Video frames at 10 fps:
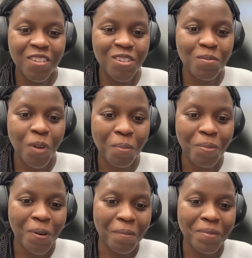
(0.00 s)
small
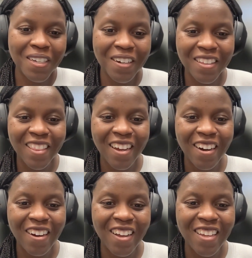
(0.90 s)
prompts here and
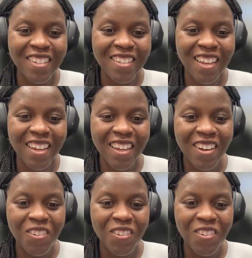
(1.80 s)
there as like,